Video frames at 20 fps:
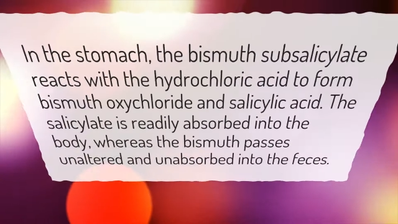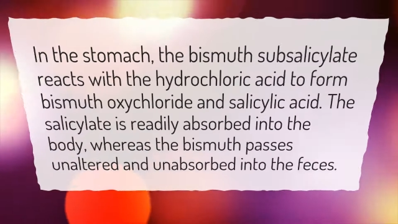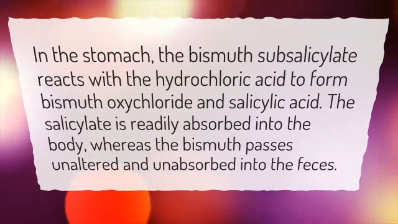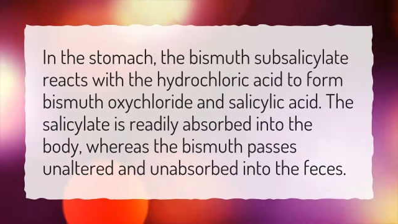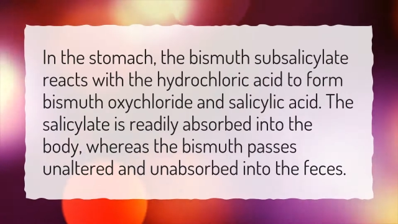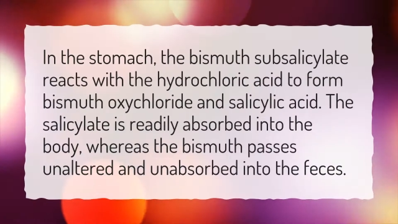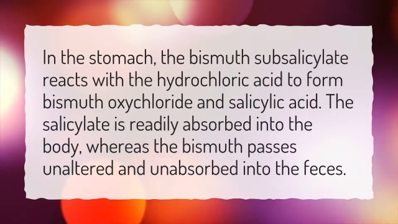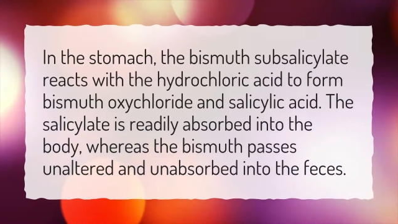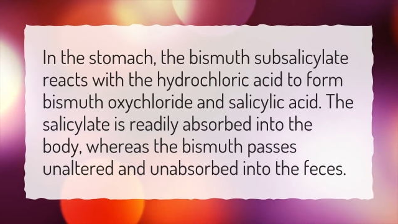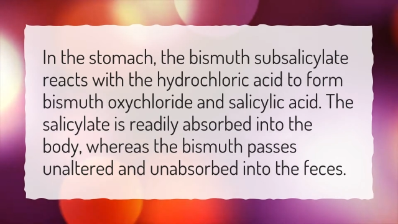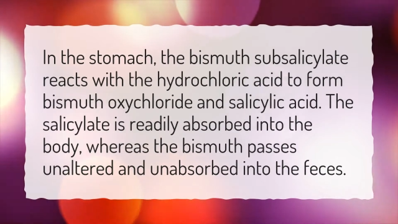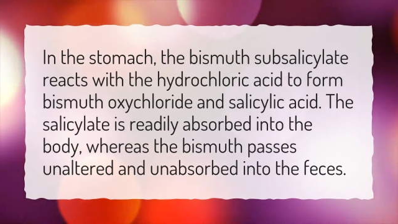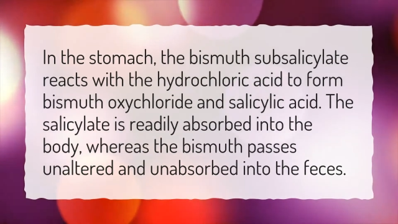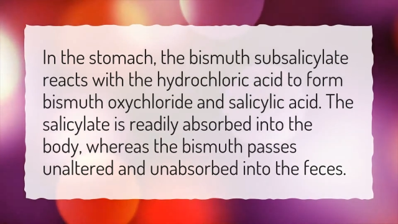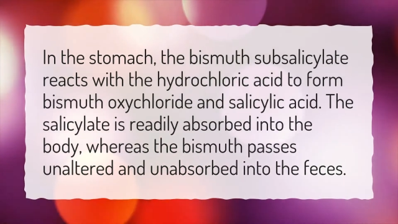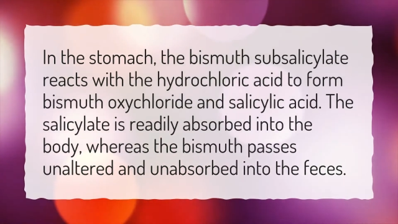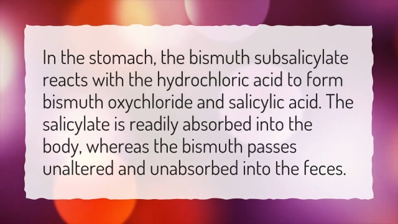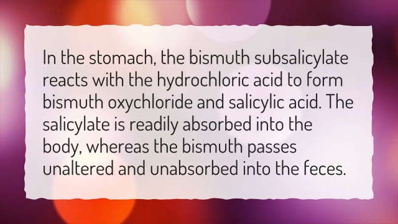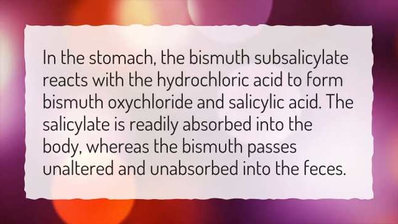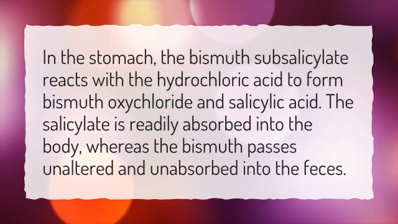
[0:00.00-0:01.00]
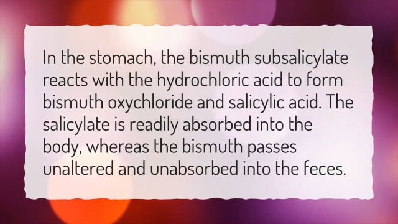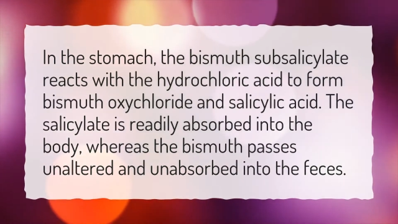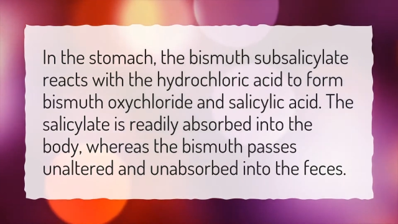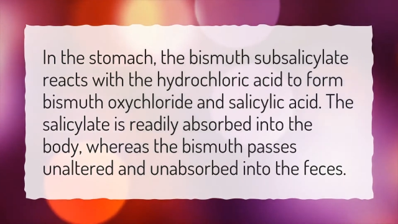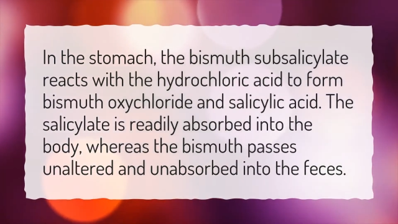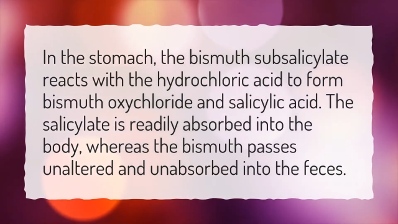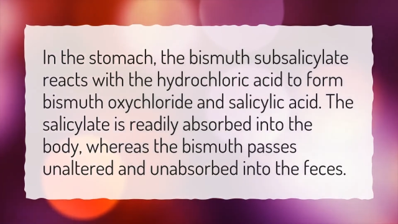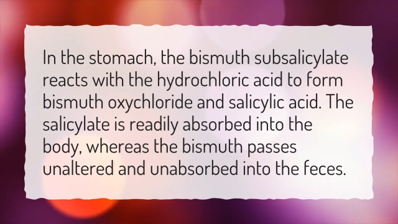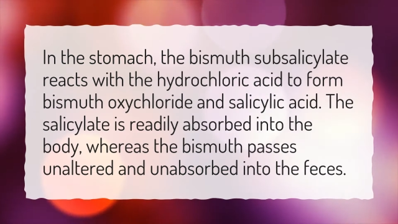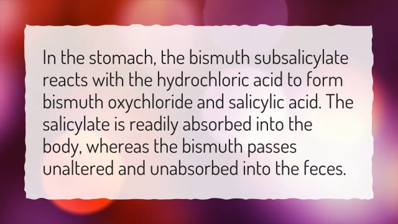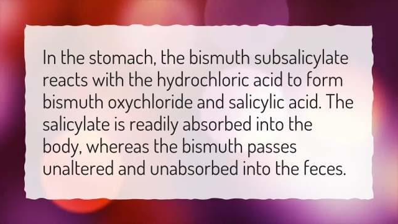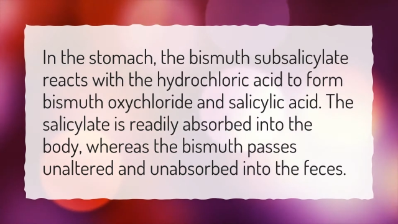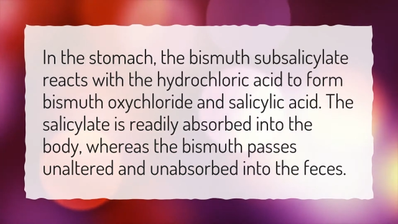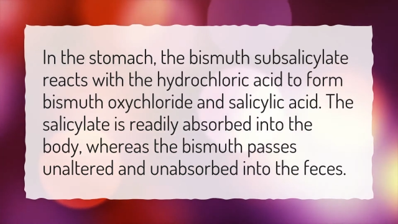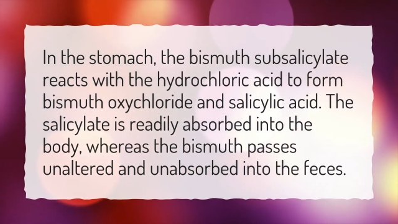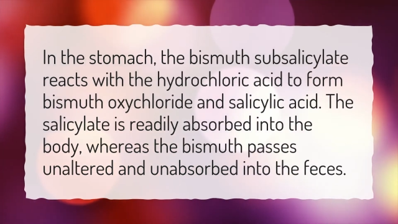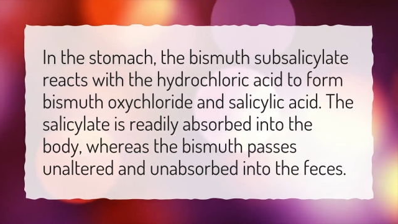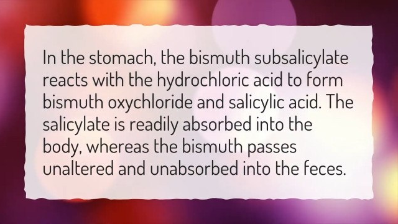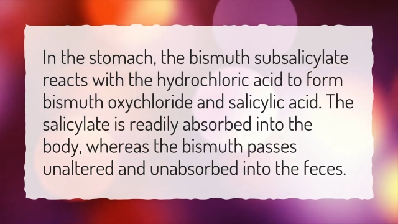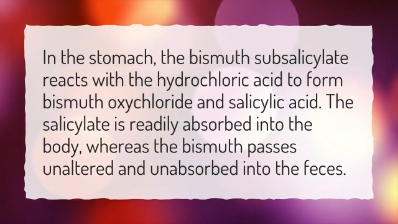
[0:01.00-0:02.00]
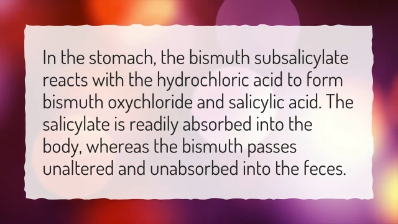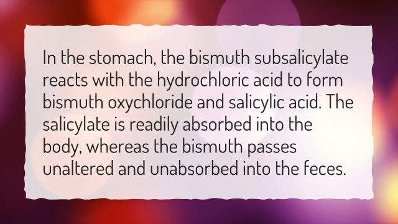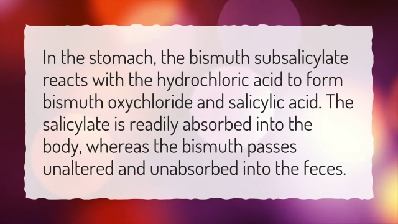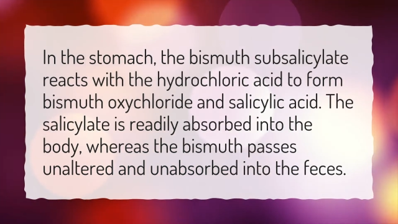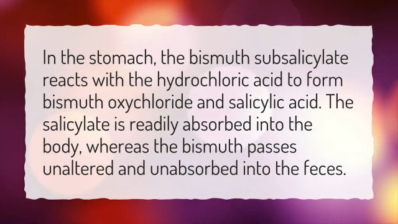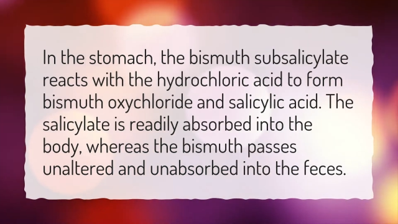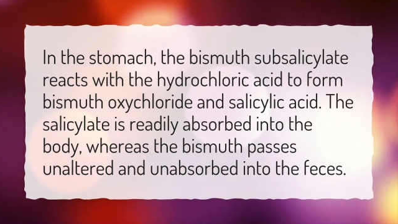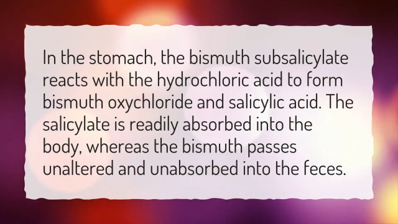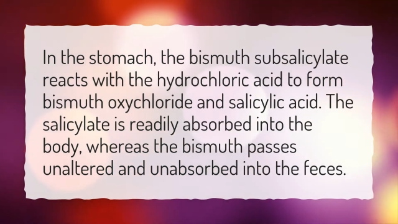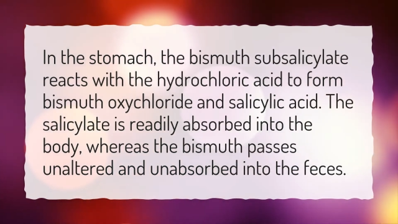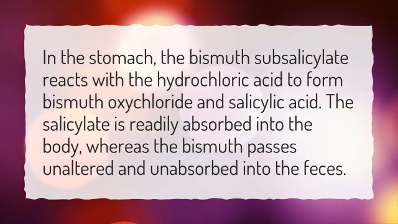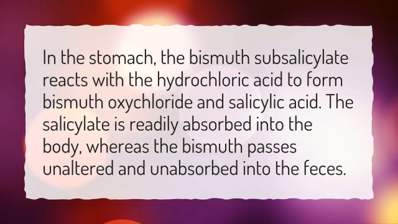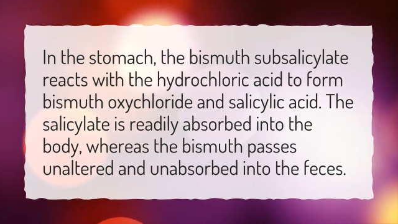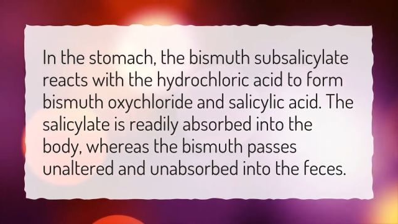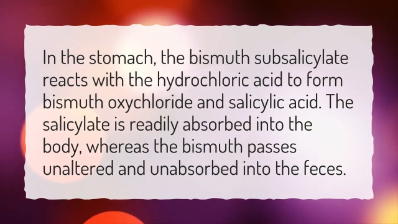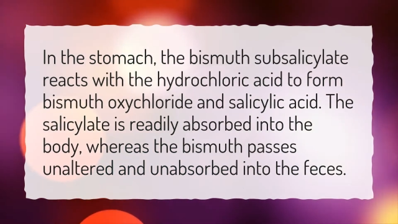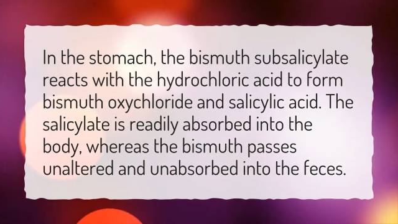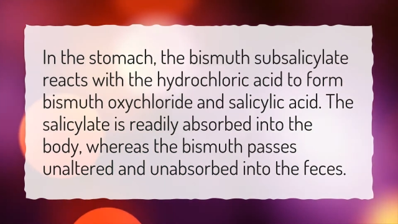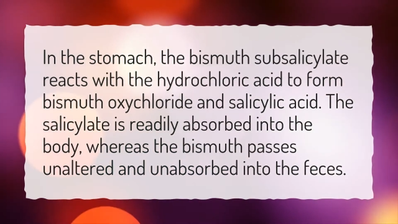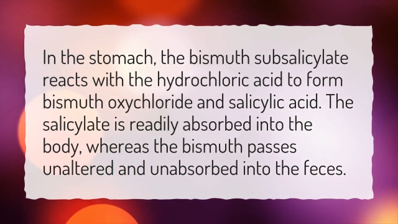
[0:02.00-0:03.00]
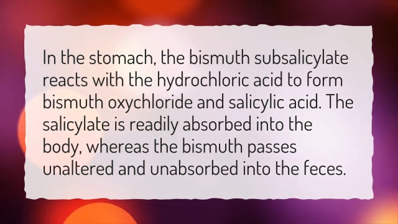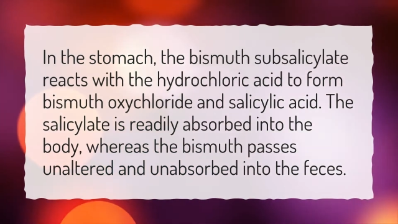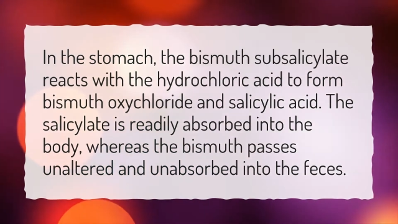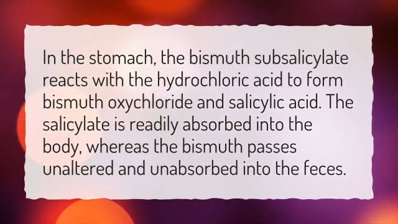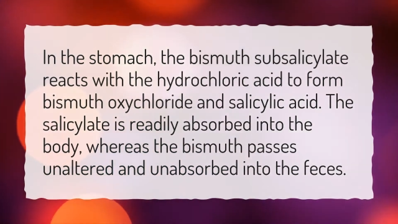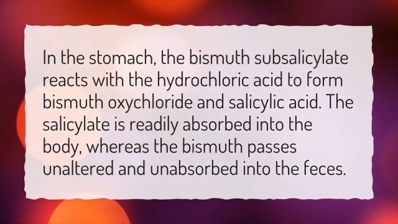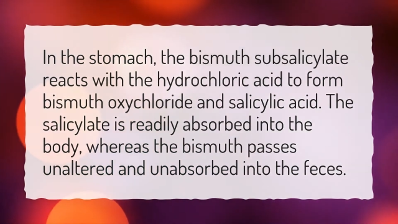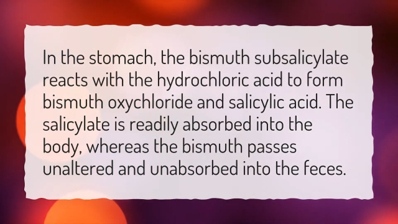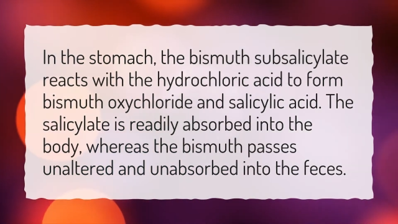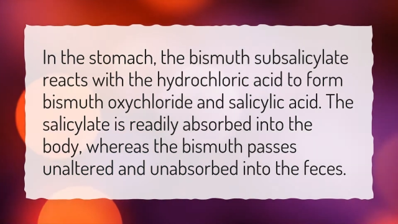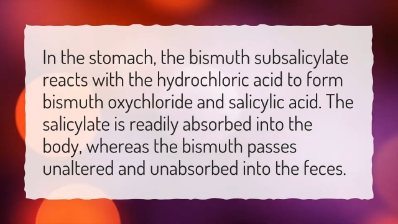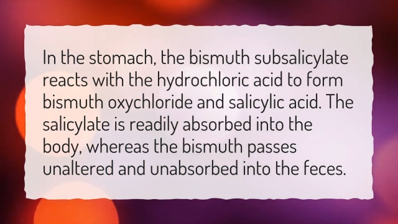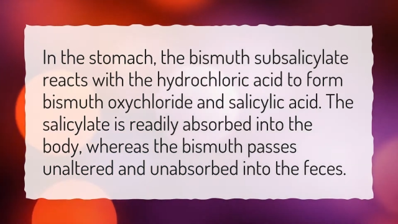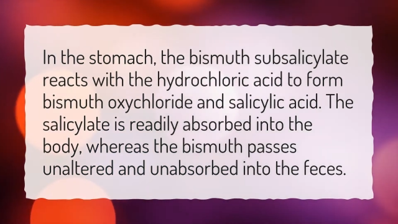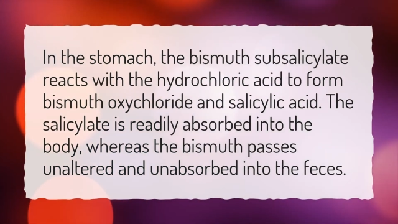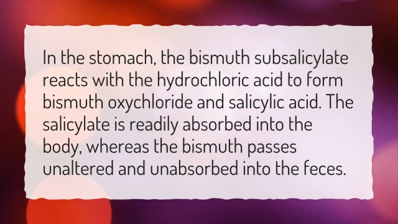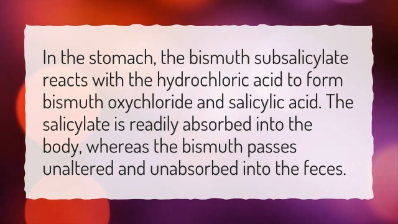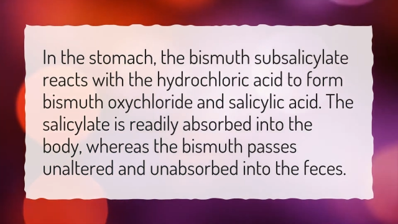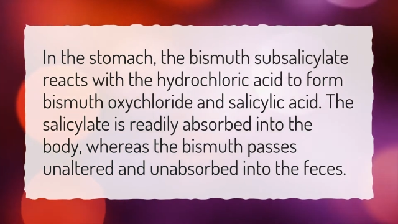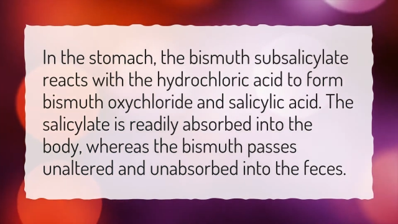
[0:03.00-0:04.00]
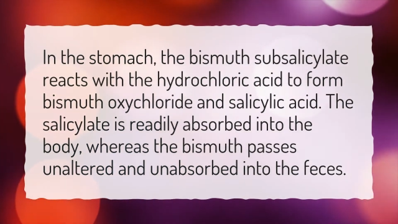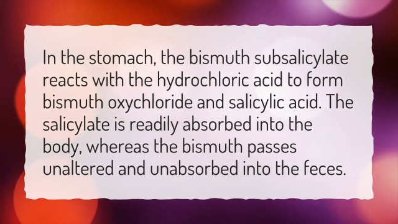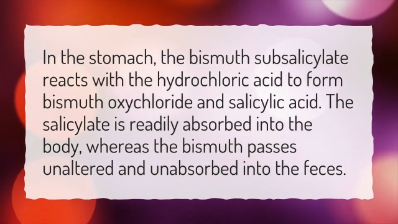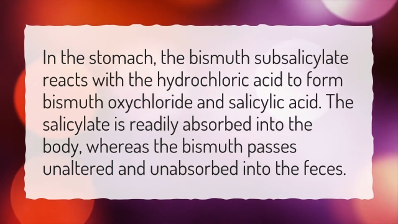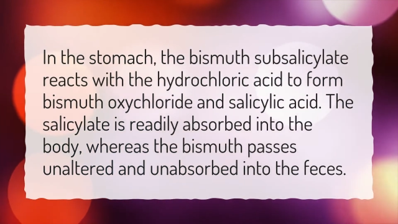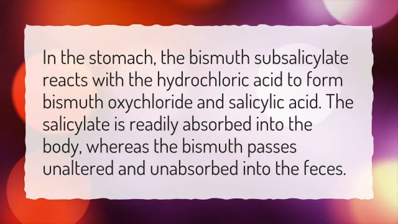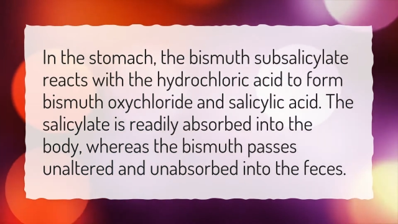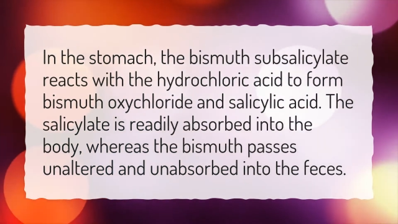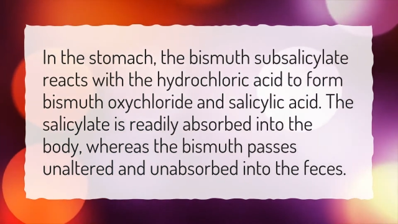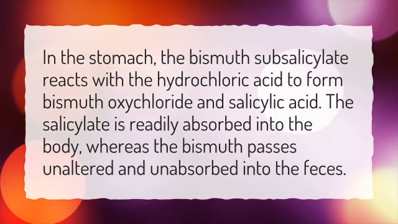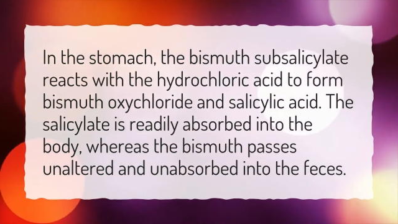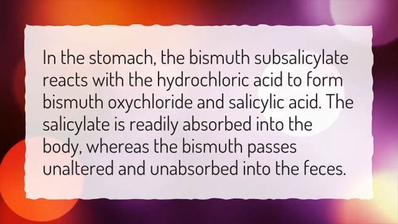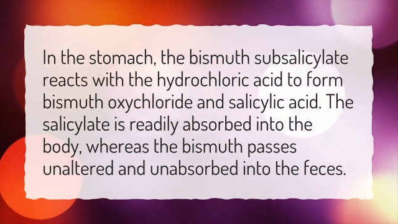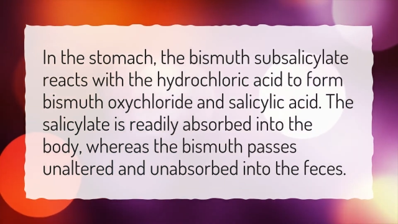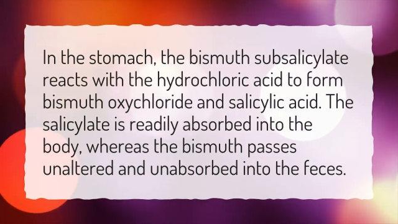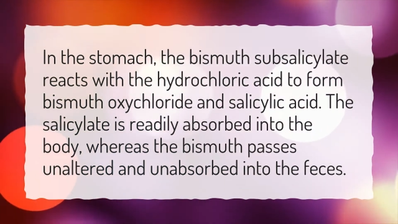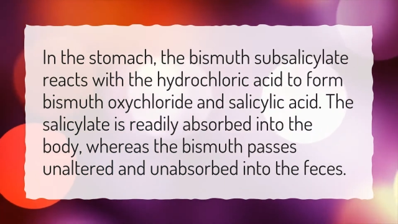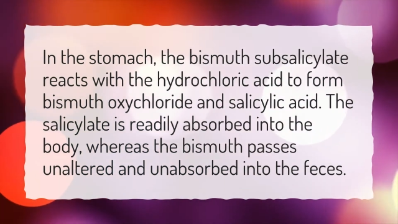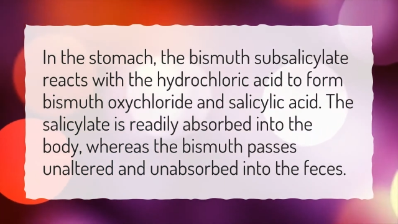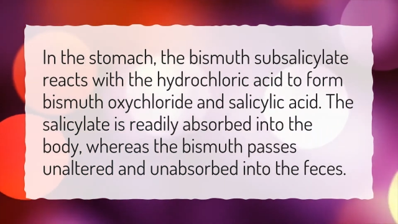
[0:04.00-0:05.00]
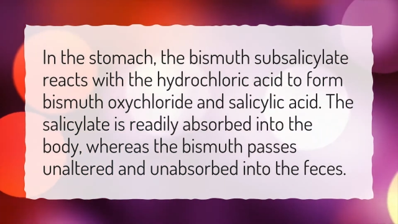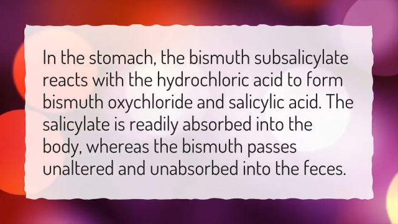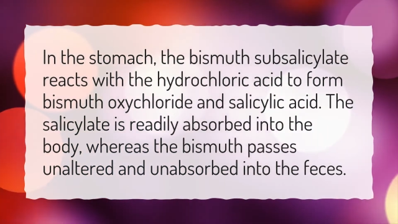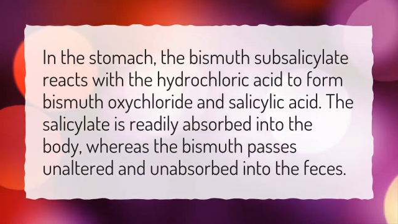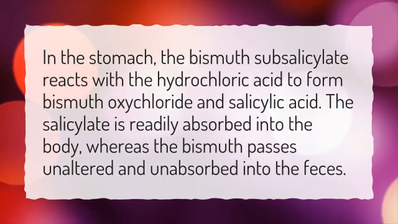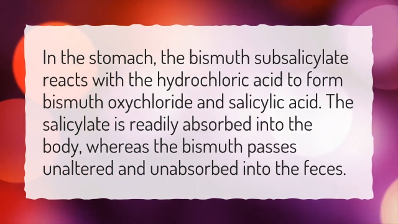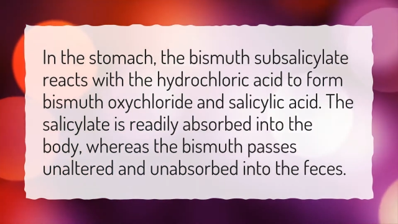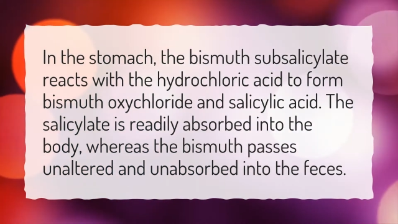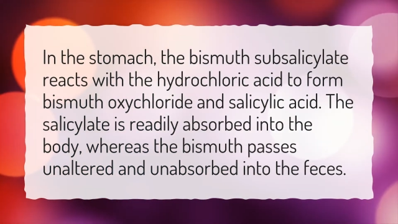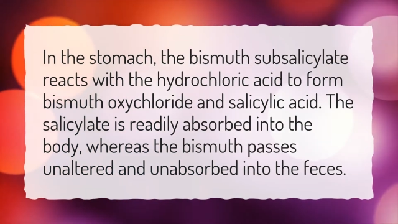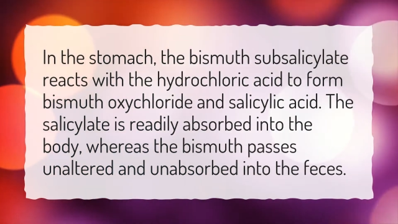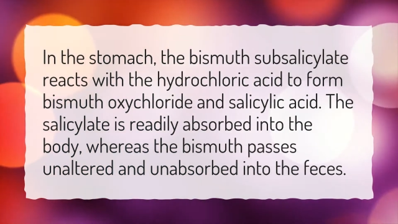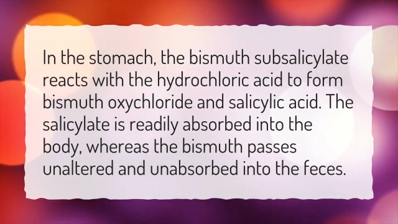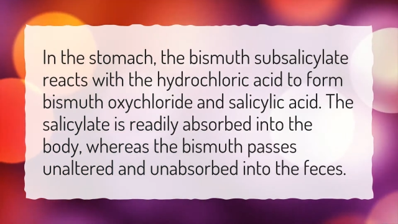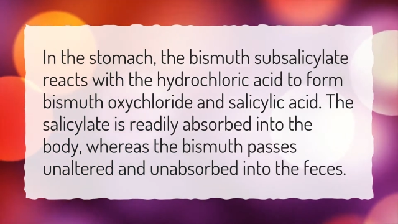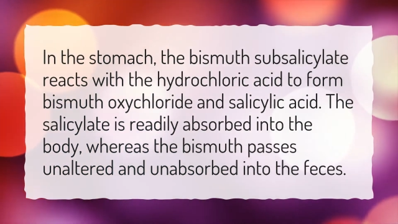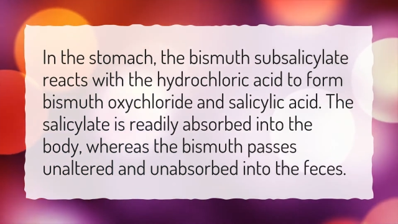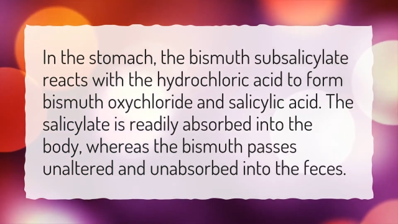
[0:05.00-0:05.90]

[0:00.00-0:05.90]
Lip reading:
[unreadable: no face in view]